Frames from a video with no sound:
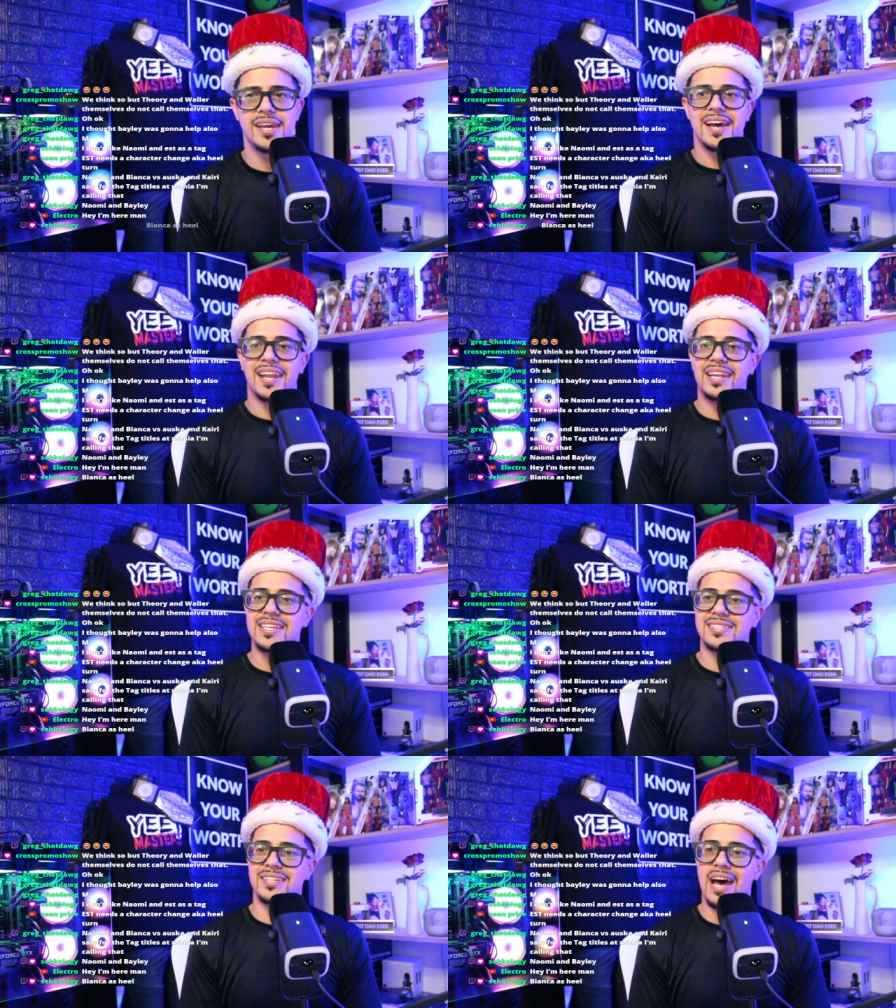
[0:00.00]

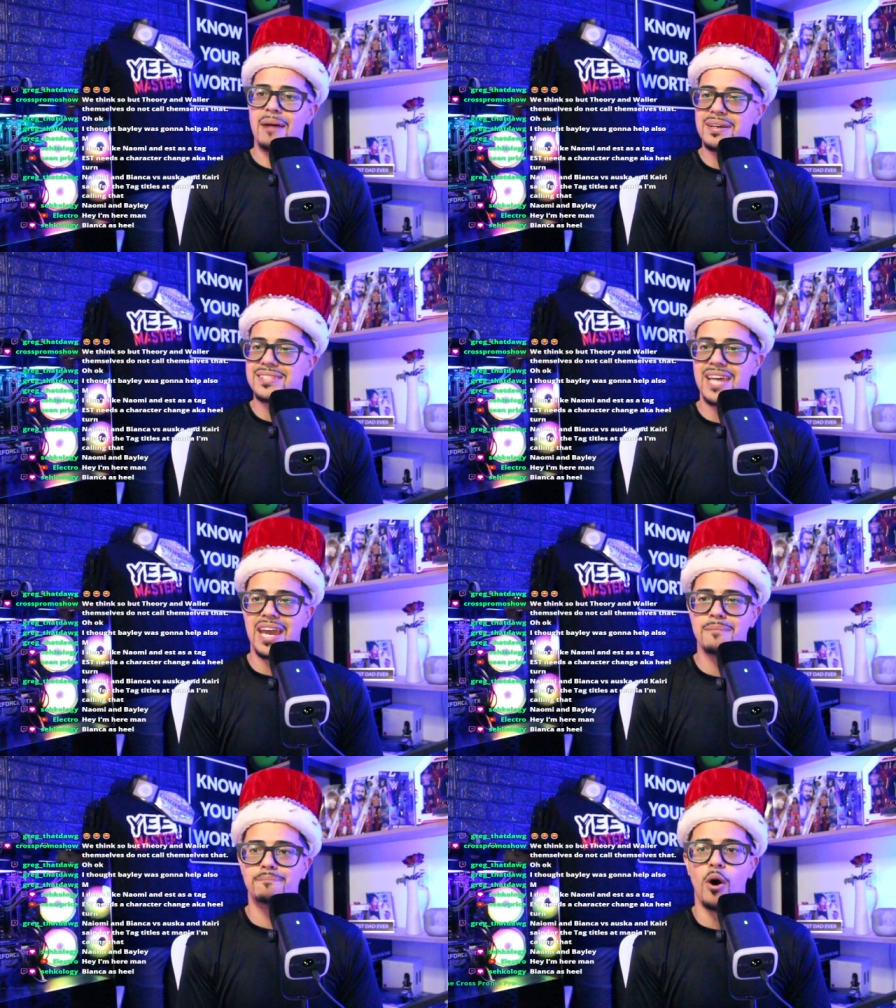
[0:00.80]
Listen, I must say
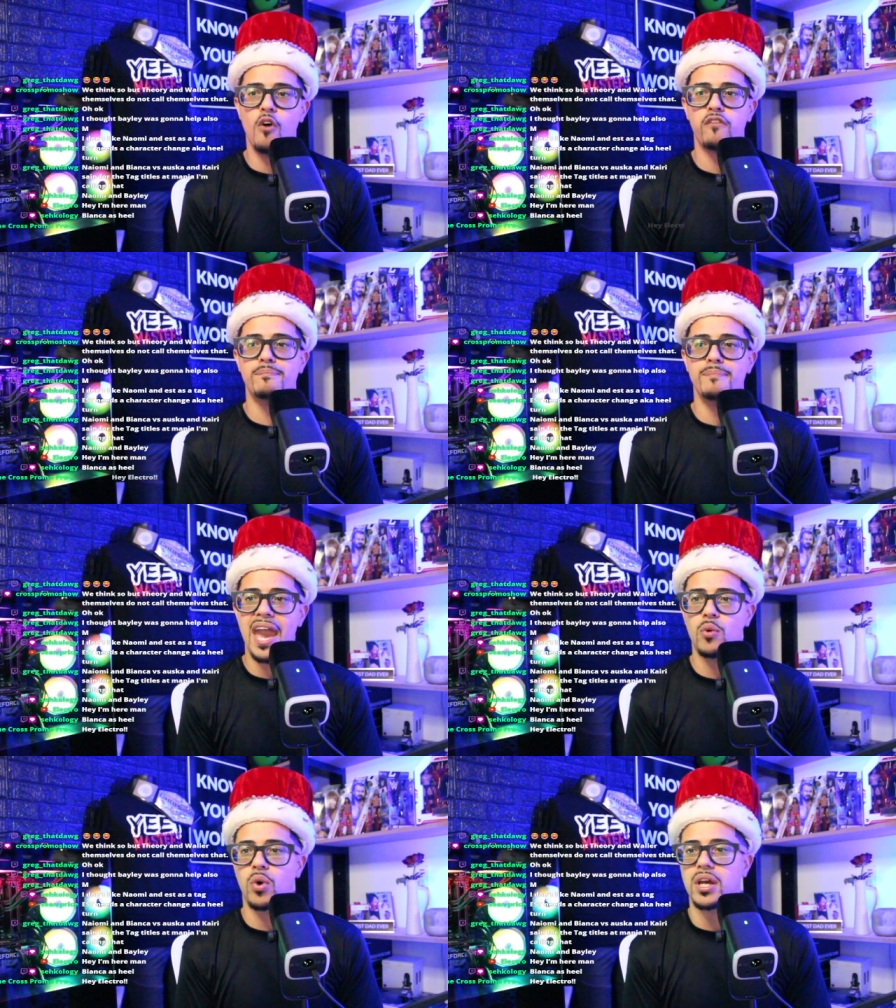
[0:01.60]
both men
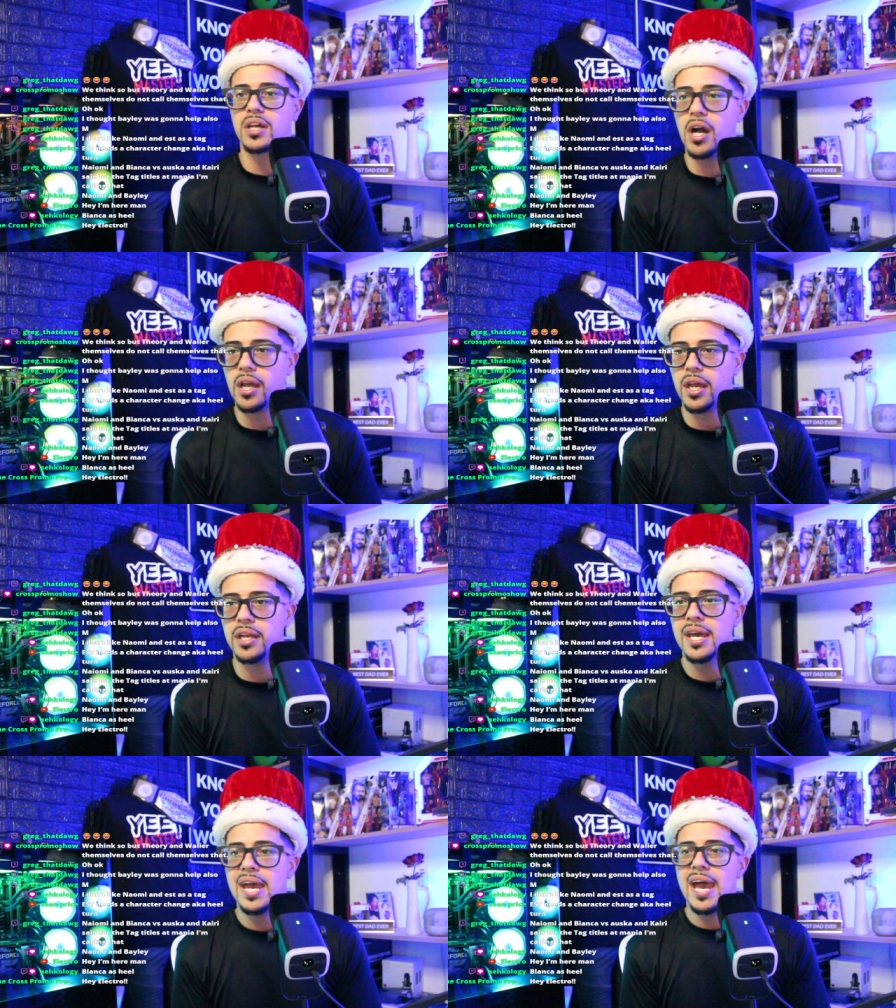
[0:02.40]
were cooking.
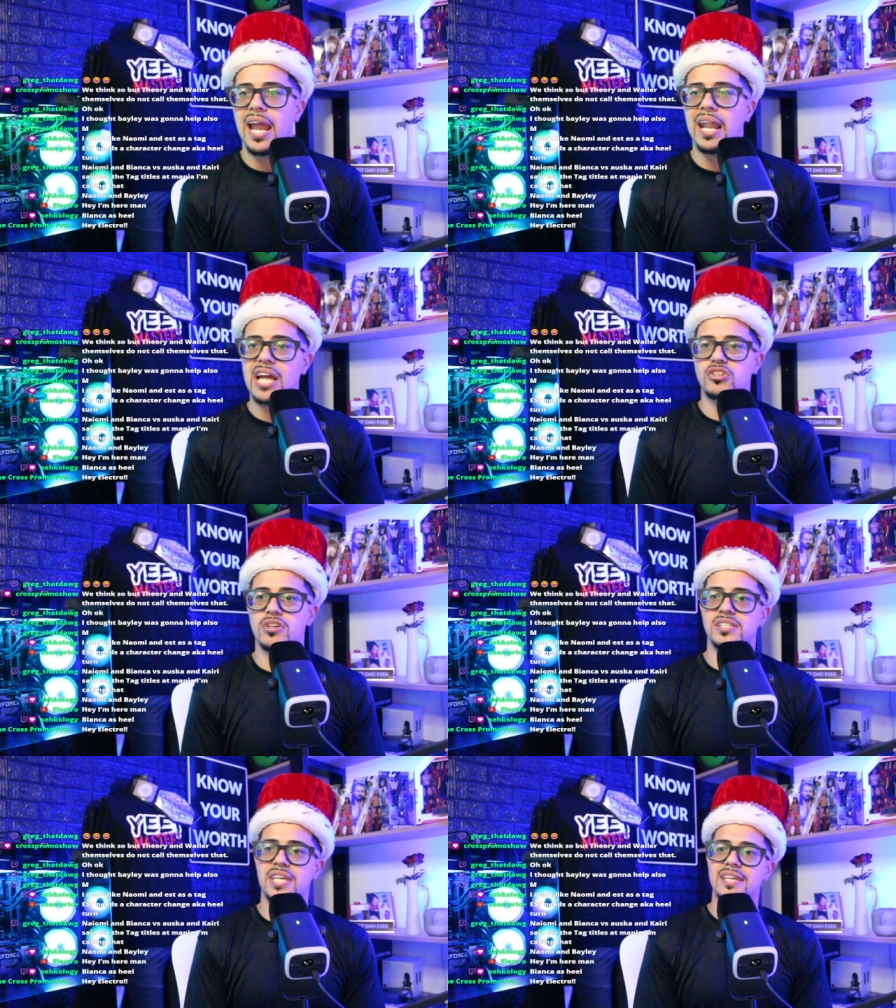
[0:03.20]
Electra
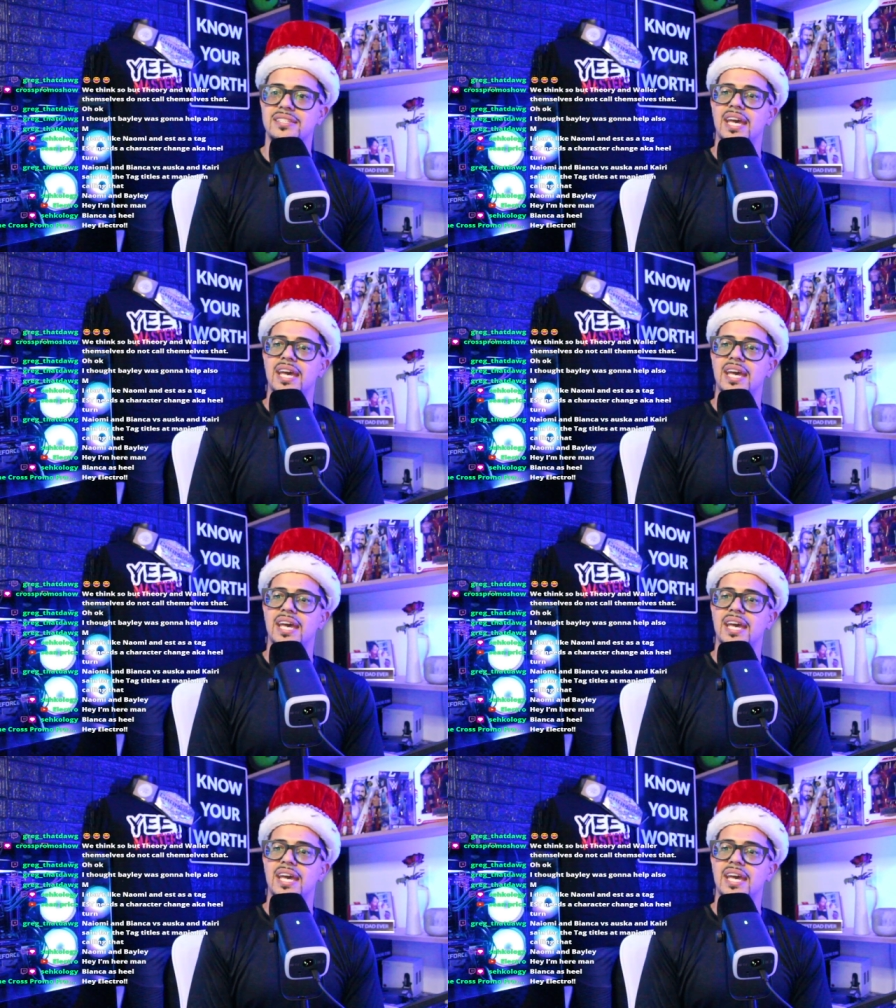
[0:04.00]
says,